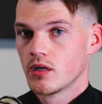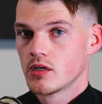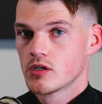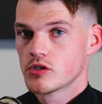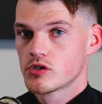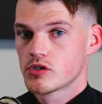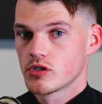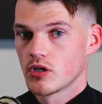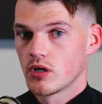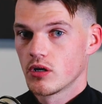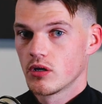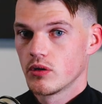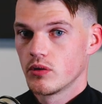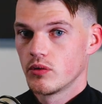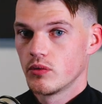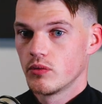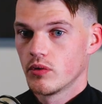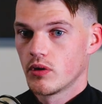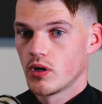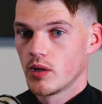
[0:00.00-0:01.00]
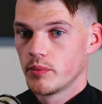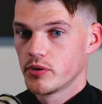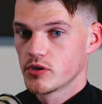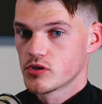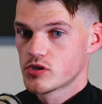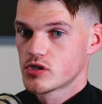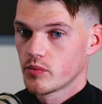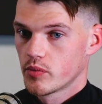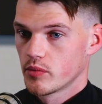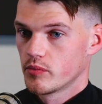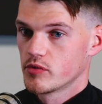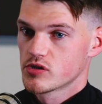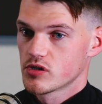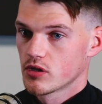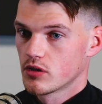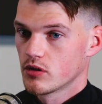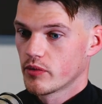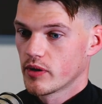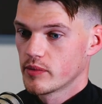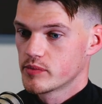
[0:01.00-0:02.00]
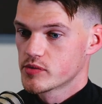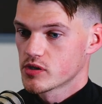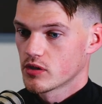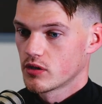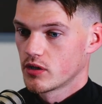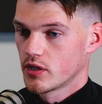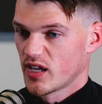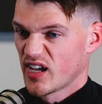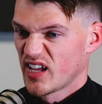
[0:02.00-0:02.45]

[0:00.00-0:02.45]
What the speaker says: So I put supplements on the website,